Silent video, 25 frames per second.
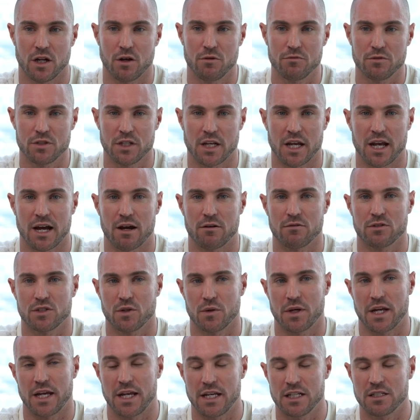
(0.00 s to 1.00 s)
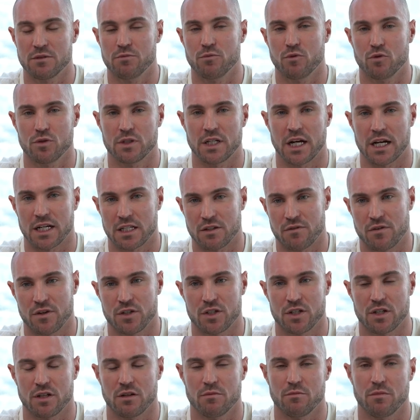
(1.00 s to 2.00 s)
loans account, so it is more tax
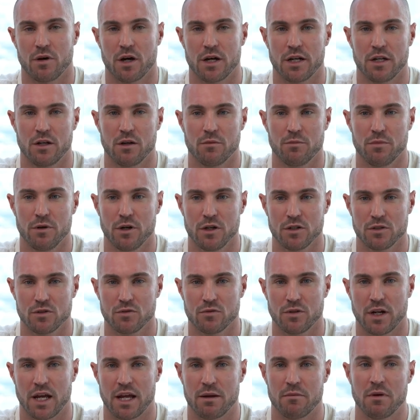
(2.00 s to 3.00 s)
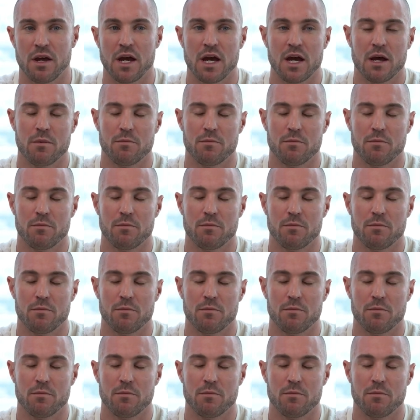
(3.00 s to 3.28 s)
efficient than buying in your personal name.